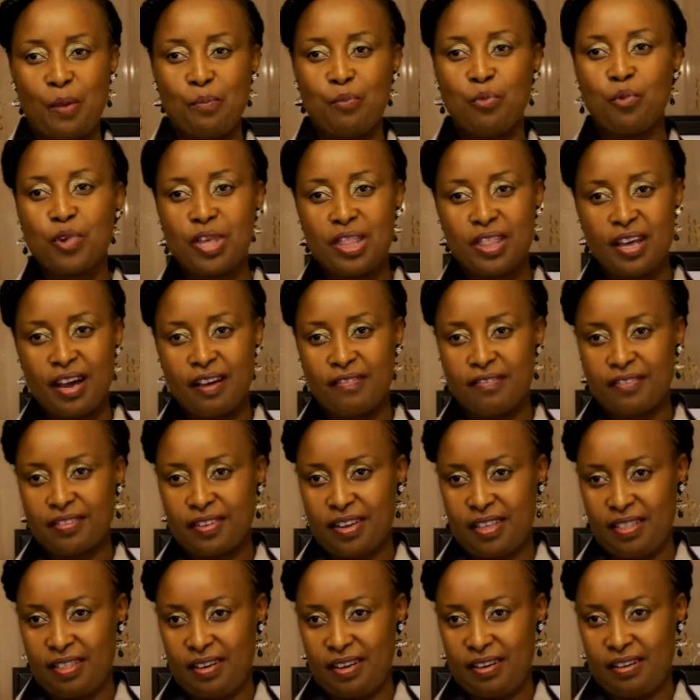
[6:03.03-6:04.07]
with
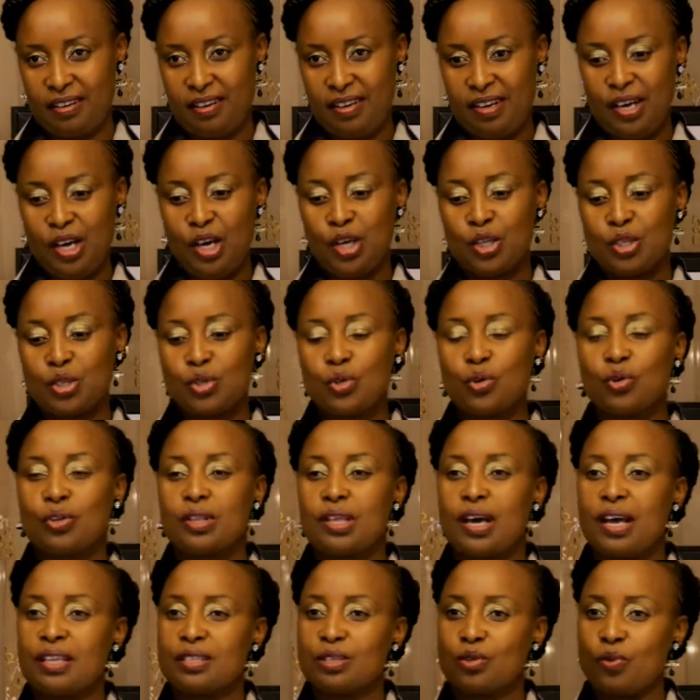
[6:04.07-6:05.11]
everything. So
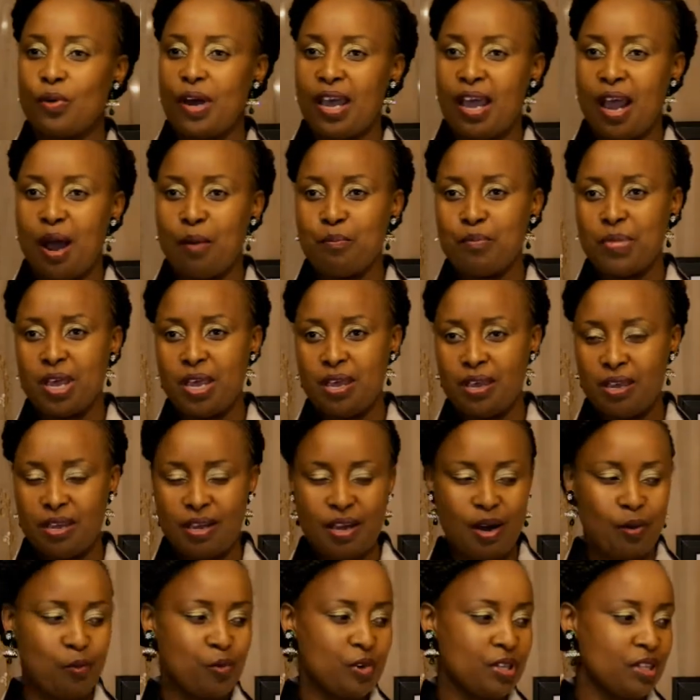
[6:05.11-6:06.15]
that's why I'm
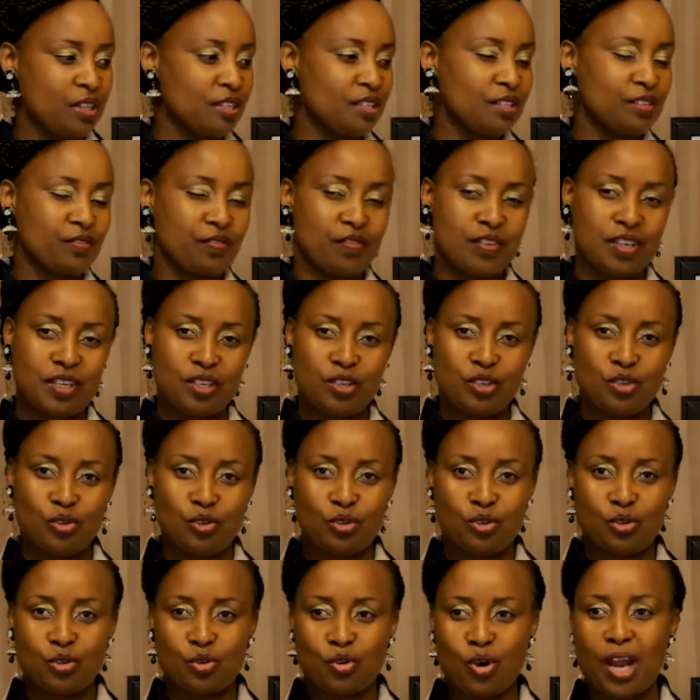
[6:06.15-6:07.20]
here with this video,
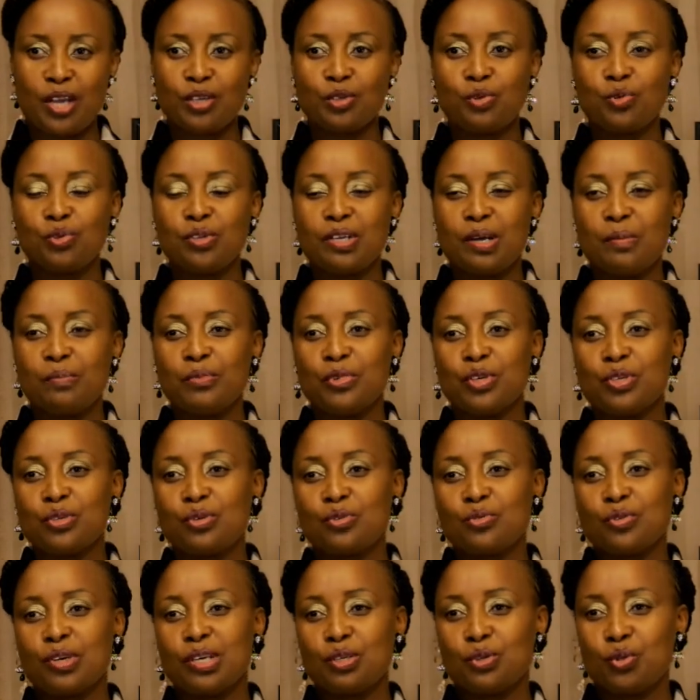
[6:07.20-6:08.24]
trying to
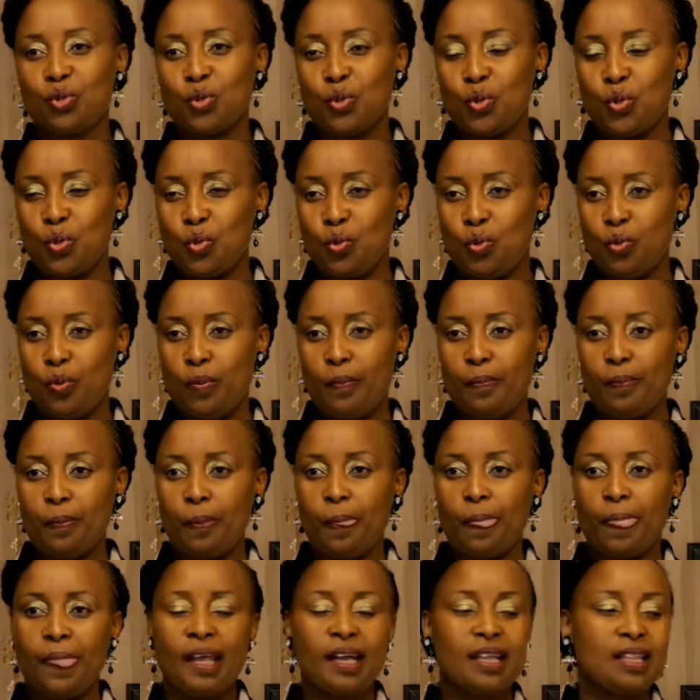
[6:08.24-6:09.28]
demonstrate to you
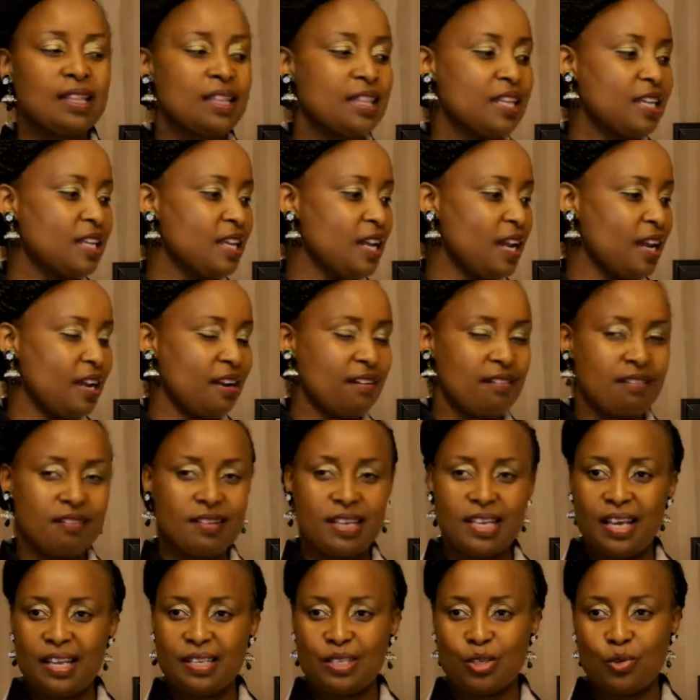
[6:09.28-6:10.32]
the
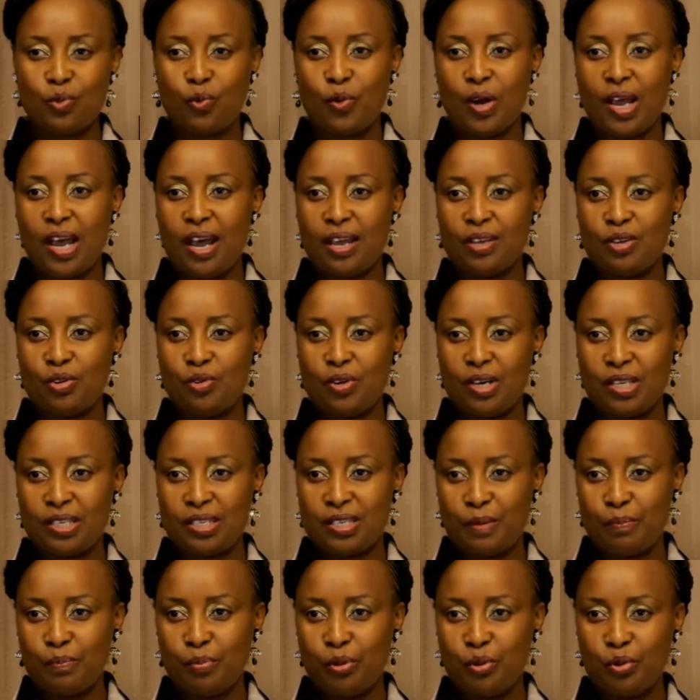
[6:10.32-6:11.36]
areas where you are
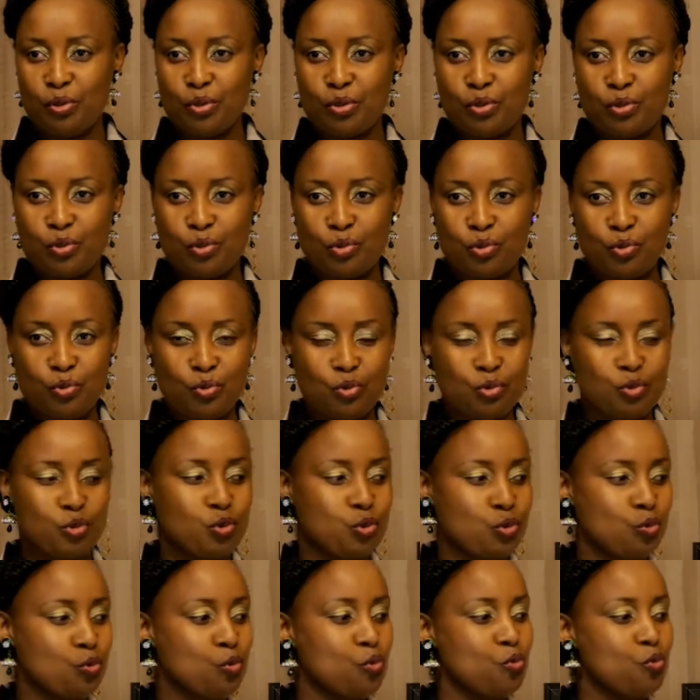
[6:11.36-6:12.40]
supposed to
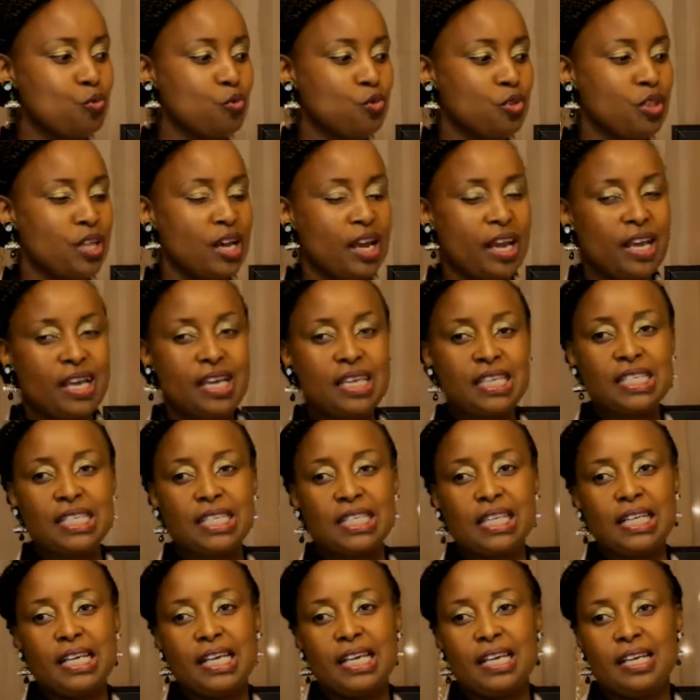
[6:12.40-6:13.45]
do the
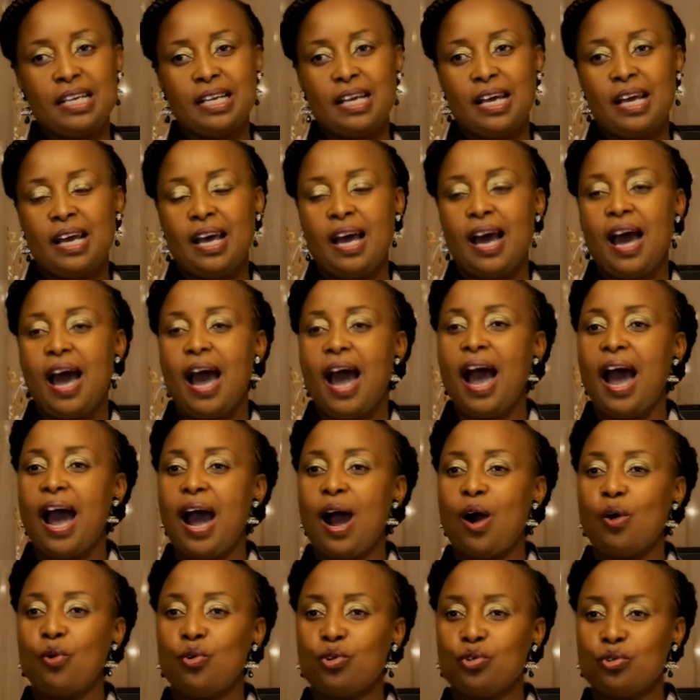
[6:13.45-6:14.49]
insulin,
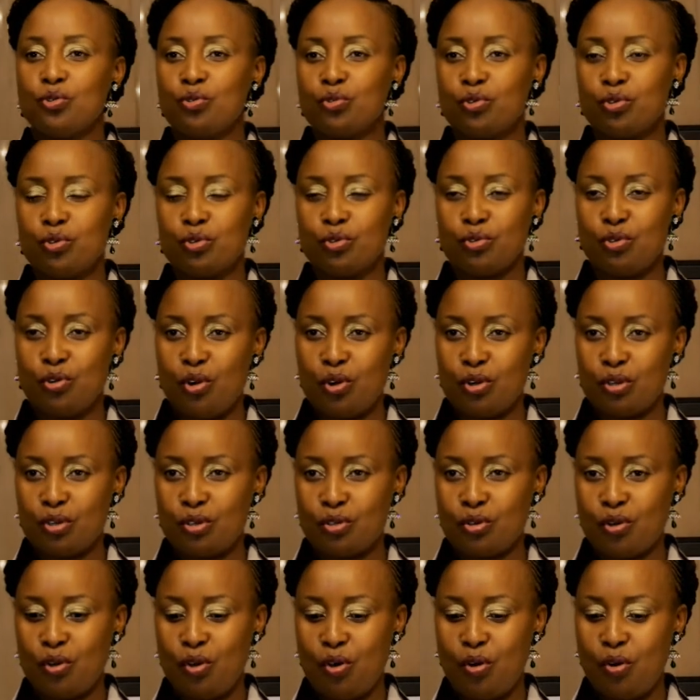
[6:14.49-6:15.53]
how you should
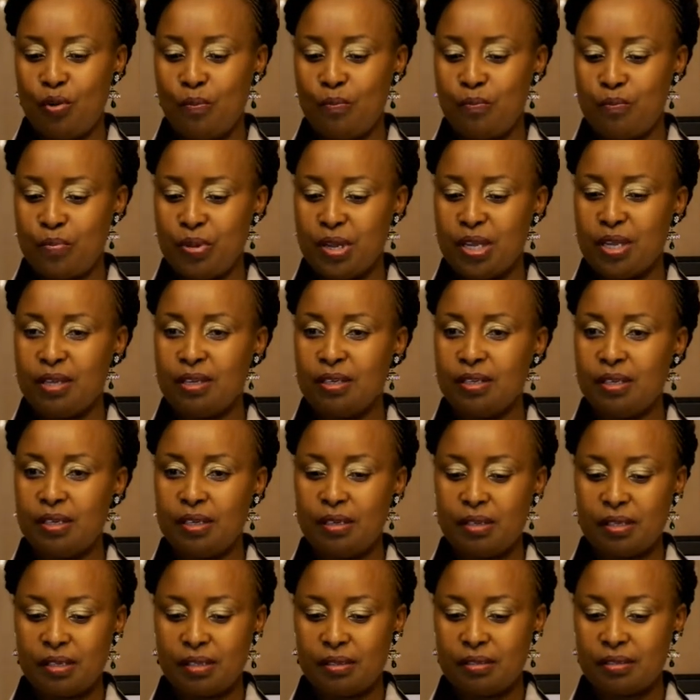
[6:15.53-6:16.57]
also be
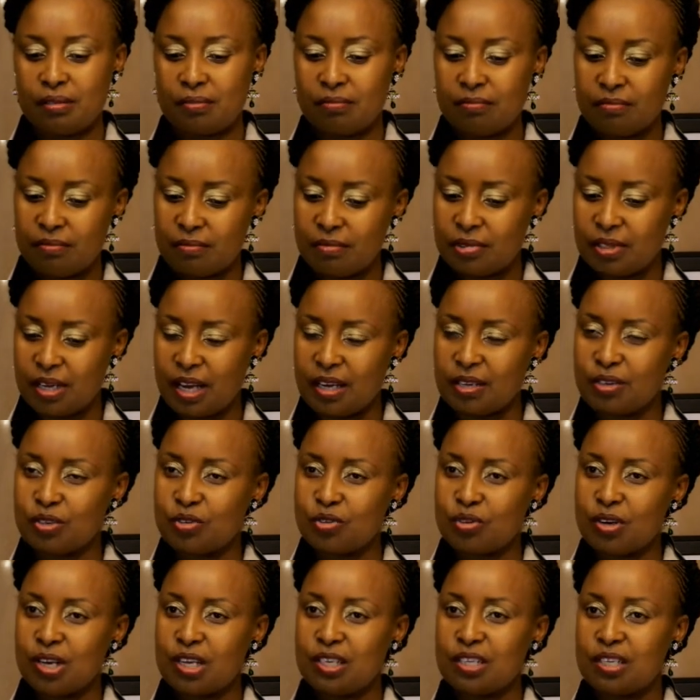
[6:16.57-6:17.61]

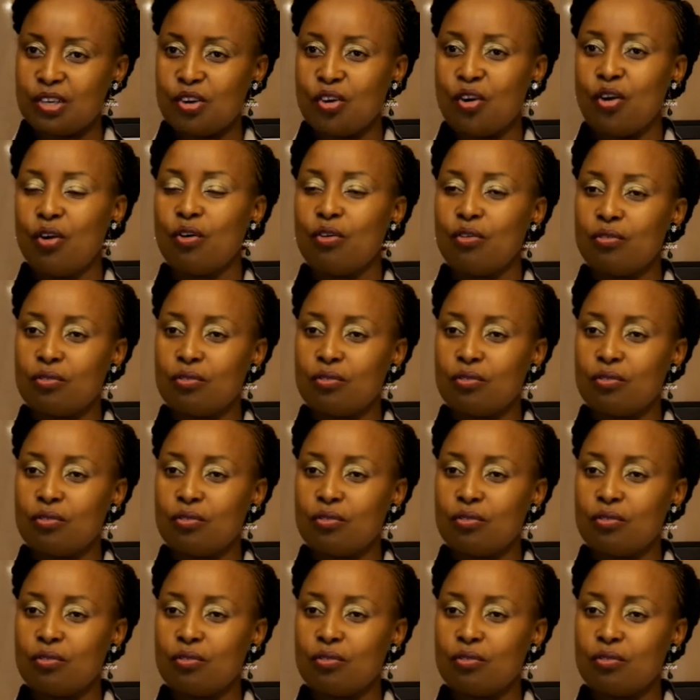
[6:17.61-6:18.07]
titrating or